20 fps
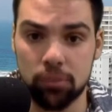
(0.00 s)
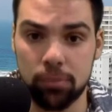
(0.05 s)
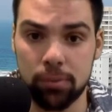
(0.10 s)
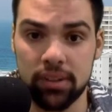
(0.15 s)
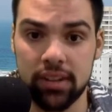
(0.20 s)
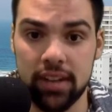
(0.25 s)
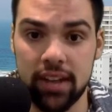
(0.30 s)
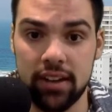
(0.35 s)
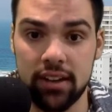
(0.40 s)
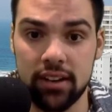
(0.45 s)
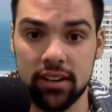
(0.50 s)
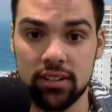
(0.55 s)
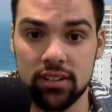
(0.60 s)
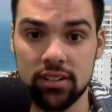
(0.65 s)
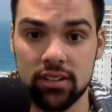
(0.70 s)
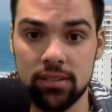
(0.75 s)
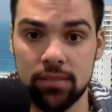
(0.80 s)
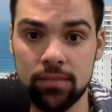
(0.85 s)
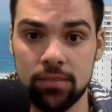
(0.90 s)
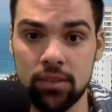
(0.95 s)

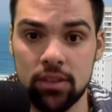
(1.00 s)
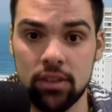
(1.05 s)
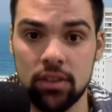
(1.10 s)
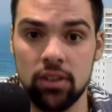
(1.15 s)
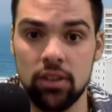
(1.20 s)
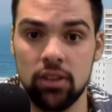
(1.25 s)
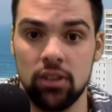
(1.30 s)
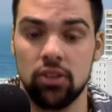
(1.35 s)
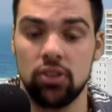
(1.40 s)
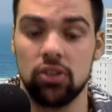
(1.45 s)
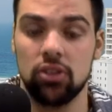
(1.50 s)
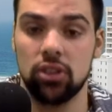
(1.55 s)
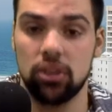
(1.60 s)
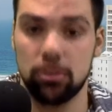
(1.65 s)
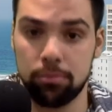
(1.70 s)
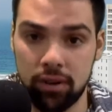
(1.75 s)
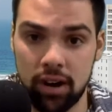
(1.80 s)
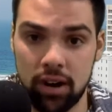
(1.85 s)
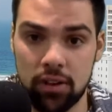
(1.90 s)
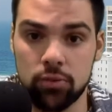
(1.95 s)
pretenders. The
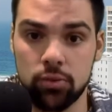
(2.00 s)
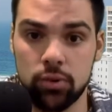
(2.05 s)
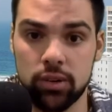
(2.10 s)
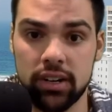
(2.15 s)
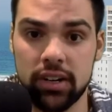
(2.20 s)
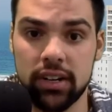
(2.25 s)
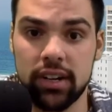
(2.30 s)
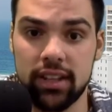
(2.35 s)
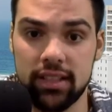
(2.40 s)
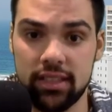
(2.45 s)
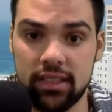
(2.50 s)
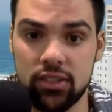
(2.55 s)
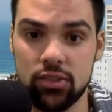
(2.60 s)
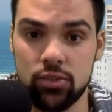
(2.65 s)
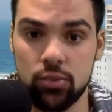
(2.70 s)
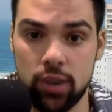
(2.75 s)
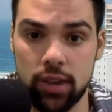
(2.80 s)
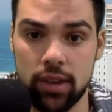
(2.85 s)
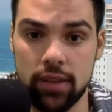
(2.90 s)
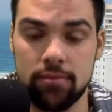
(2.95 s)
Browns were going to get this
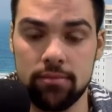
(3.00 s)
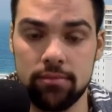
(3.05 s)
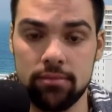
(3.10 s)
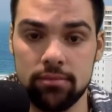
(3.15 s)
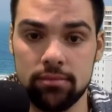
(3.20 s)
win.